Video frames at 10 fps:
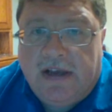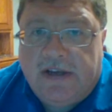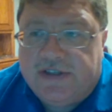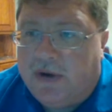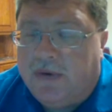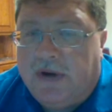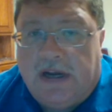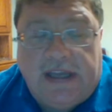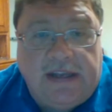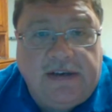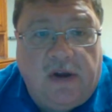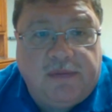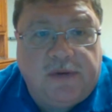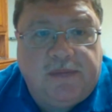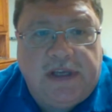So again,
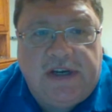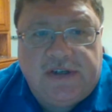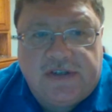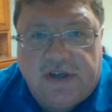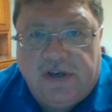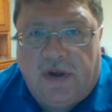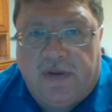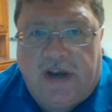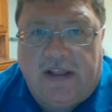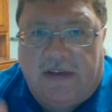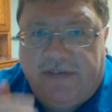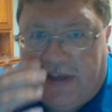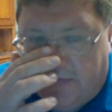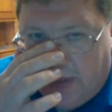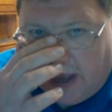home group leaders, know that I love
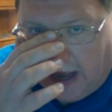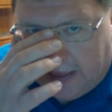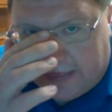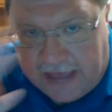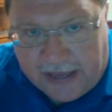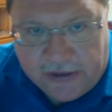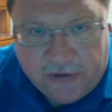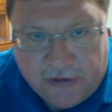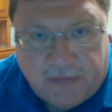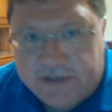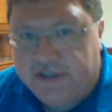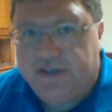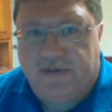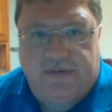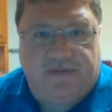you. I thank you for what you're
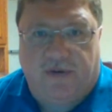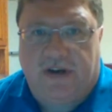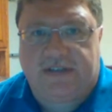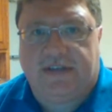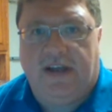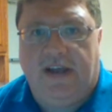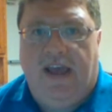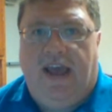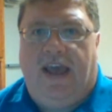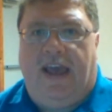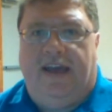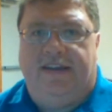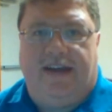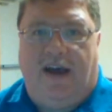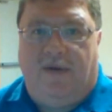doing for us.
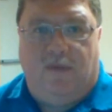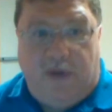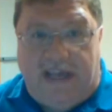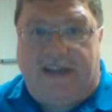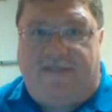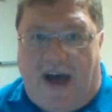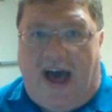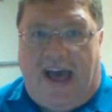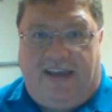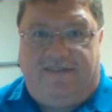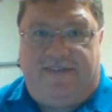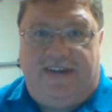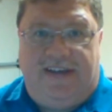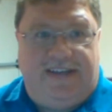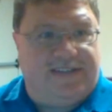And week 5
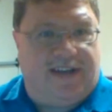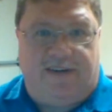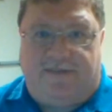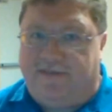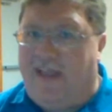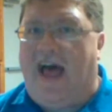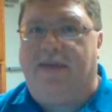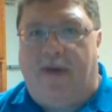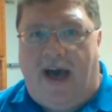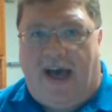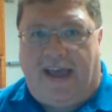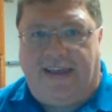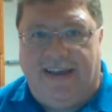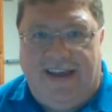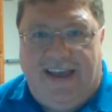is going to fly
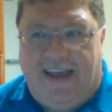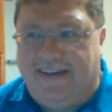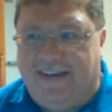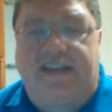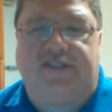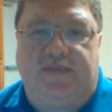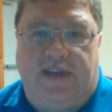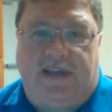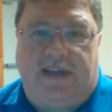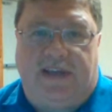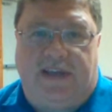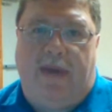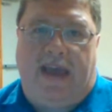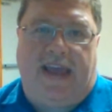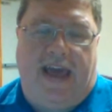by. And next week, we'll be
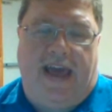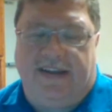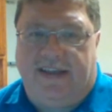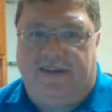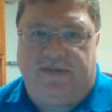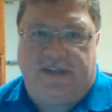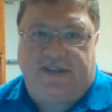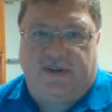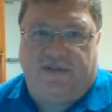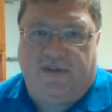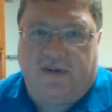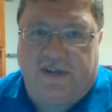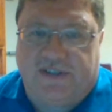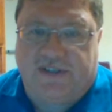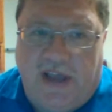back at it again with External
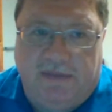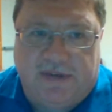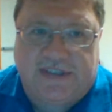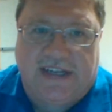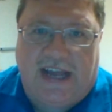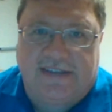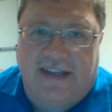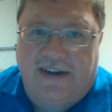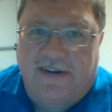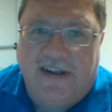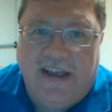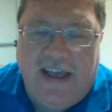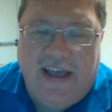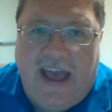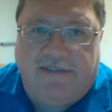Focus. So, hey, we'll see you guys later.
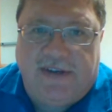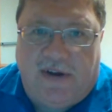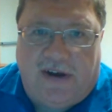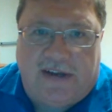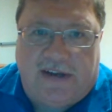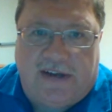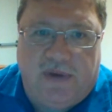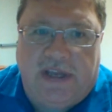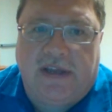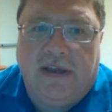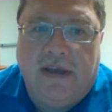Have an awesome week.